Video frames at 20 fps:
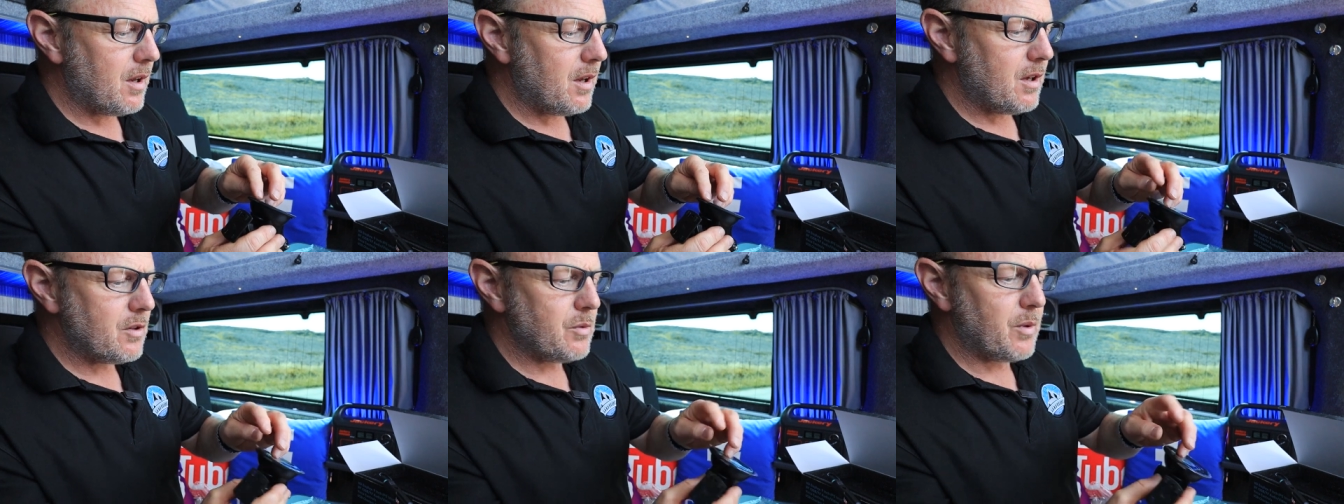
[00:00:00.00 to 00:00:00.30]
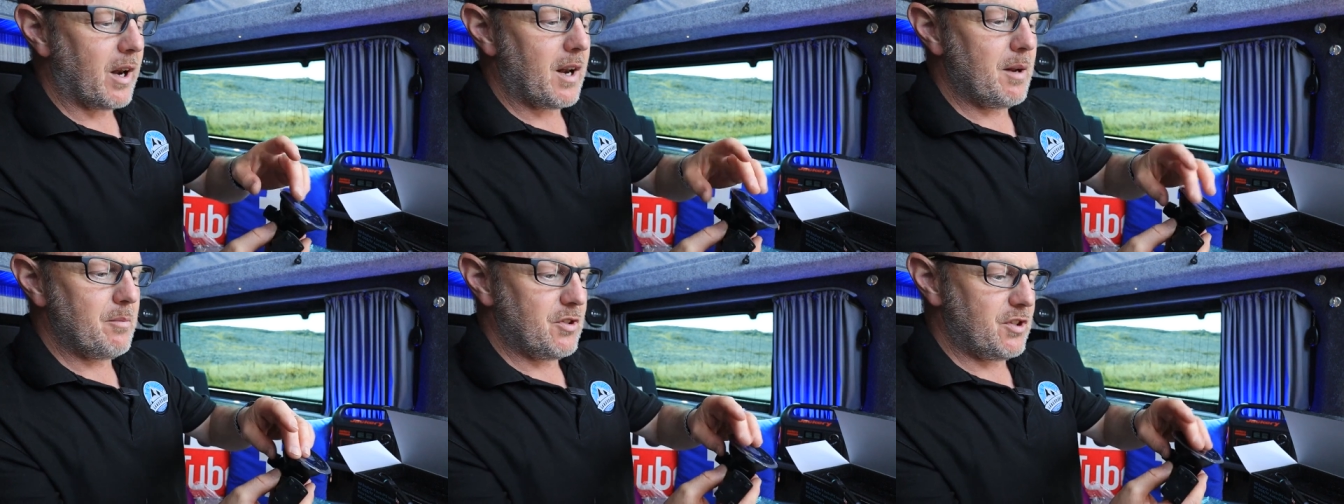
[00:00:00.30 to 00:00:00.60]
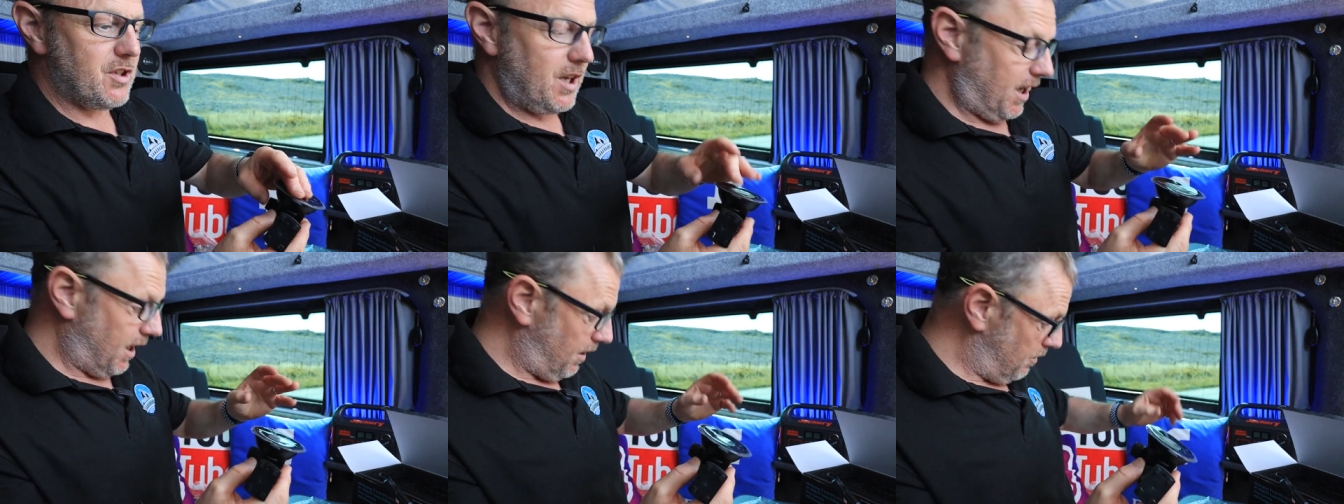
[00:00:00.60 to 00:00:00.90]
it's one of them
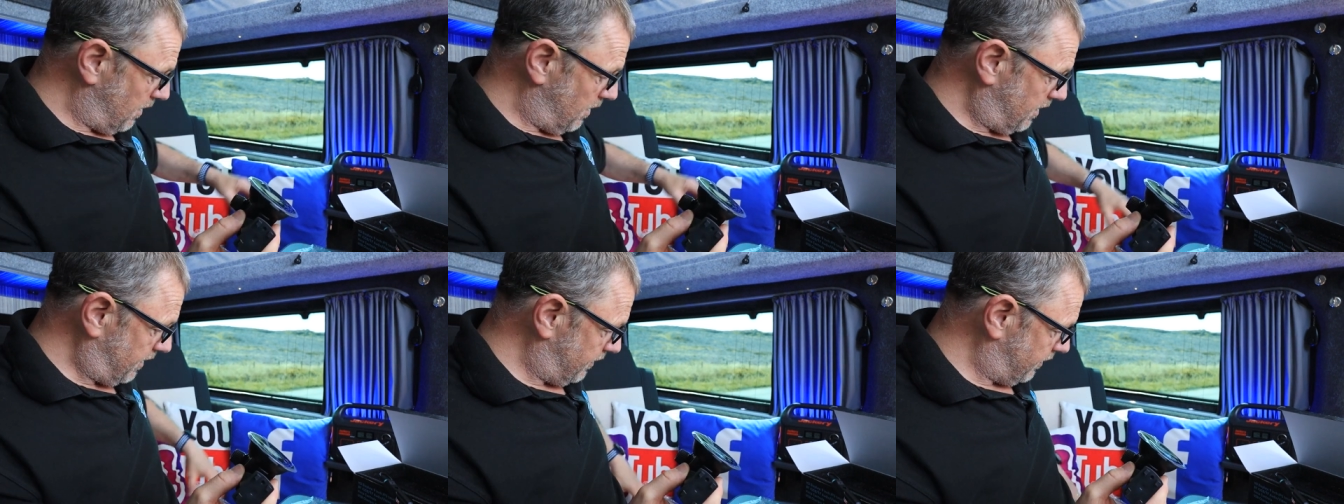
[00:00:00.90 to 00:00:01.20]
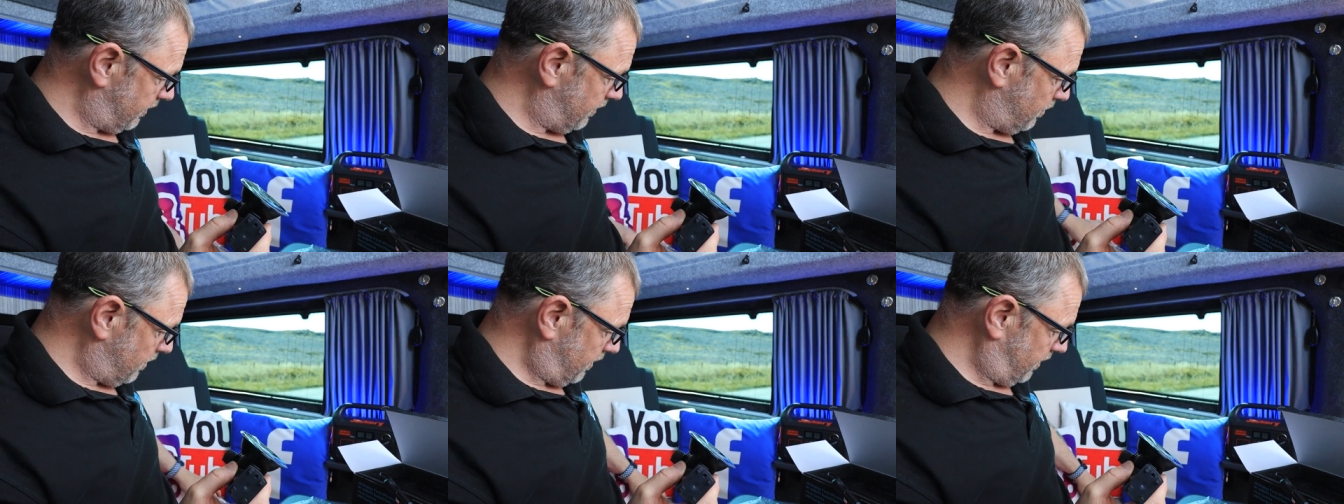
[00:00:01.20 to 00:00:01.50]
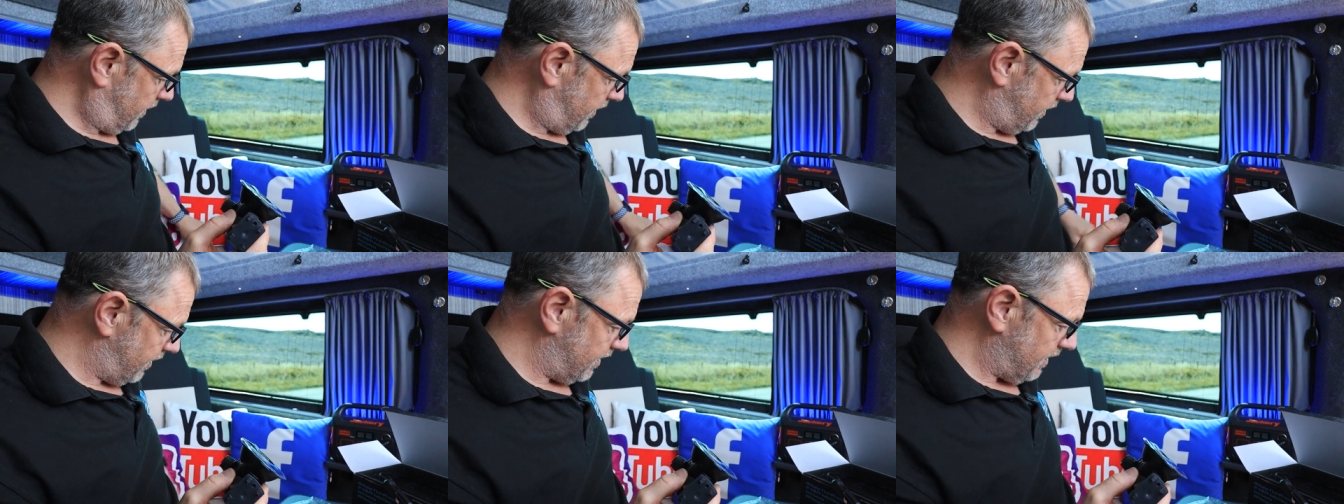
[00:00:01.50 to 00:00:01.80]
sticky ones, so
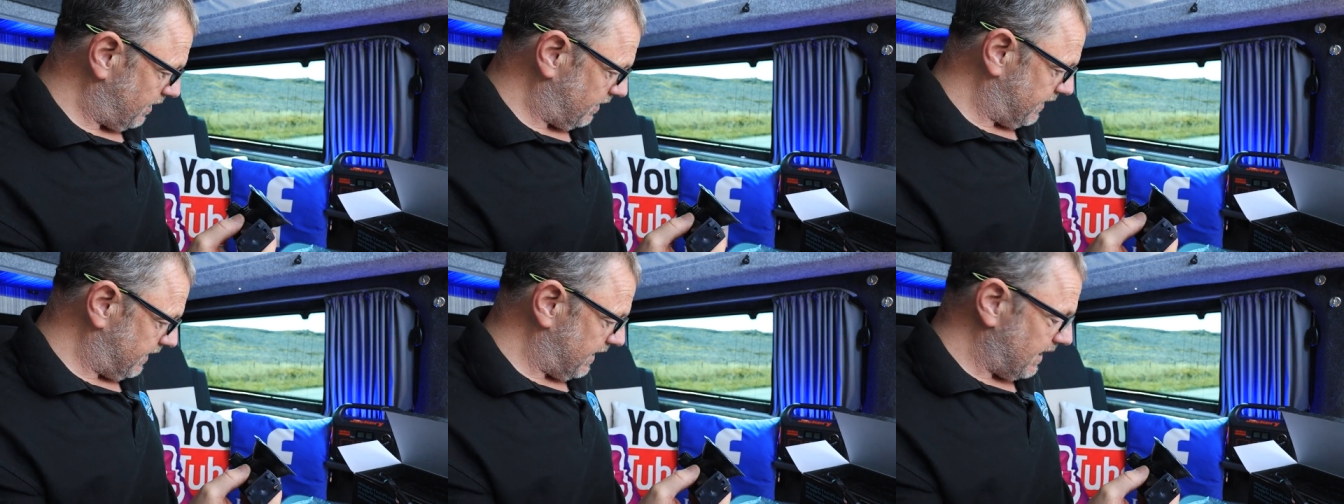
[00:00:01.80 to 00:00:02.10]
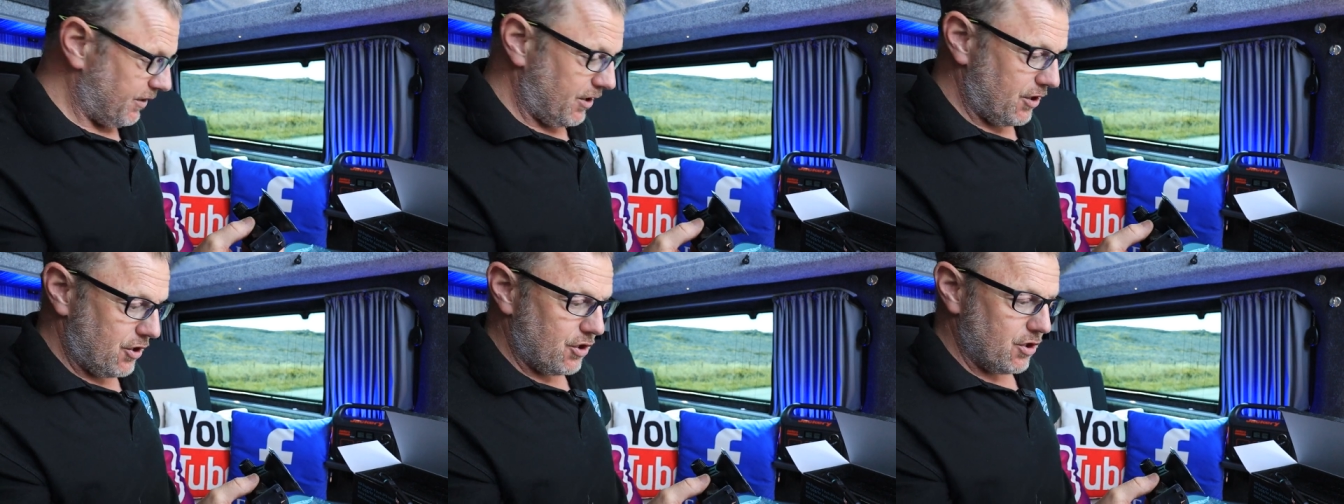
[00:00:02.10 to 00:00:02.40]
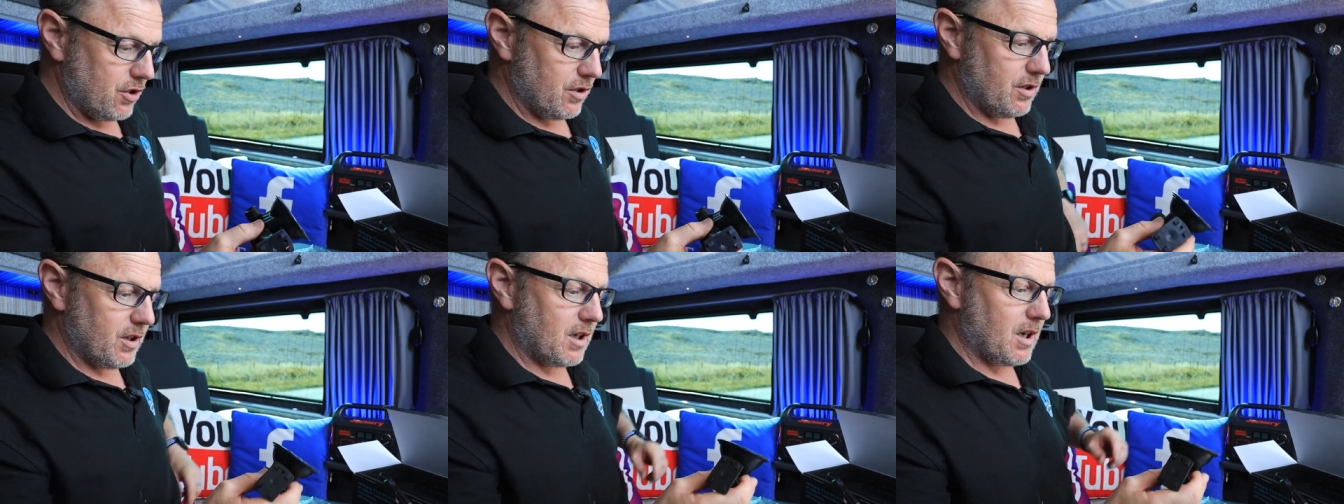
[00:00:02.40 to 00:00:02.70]
once it's stuck down, it
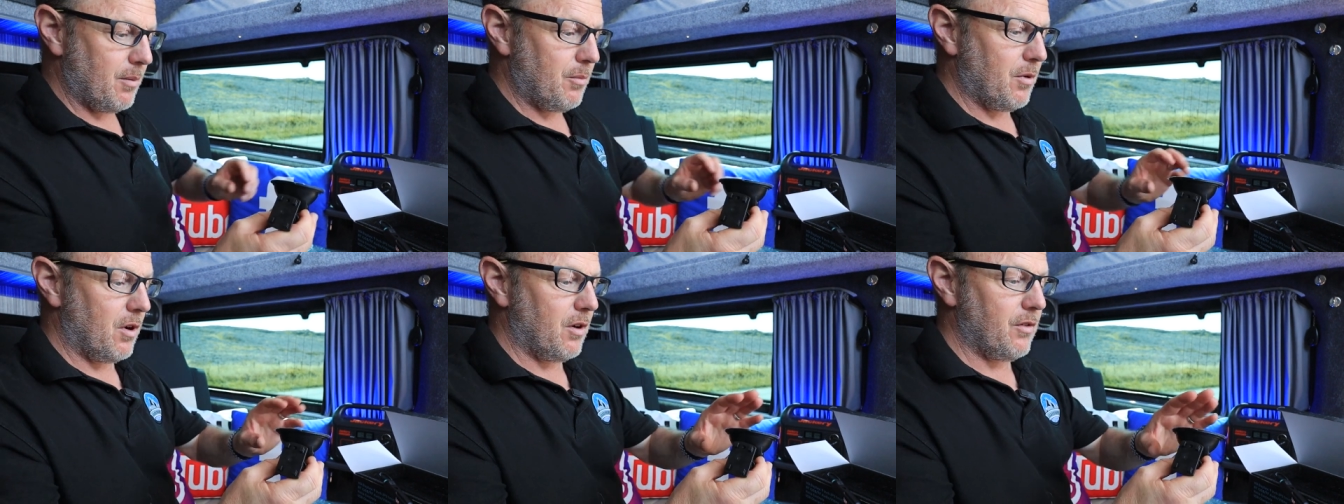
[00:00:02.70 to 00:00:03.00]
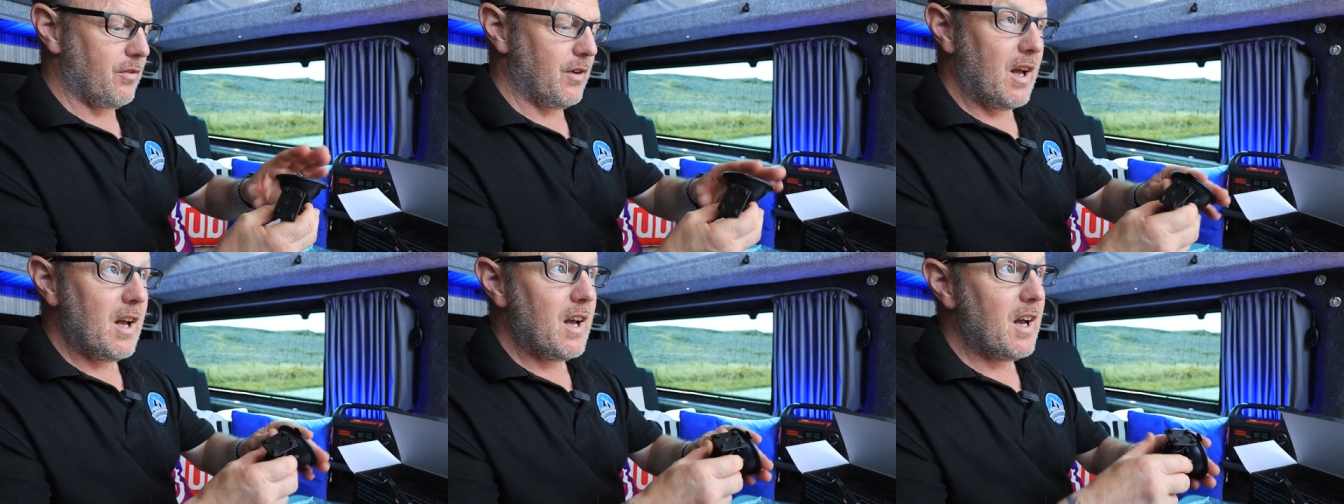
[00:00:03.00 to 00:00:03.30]
shouldn't come off.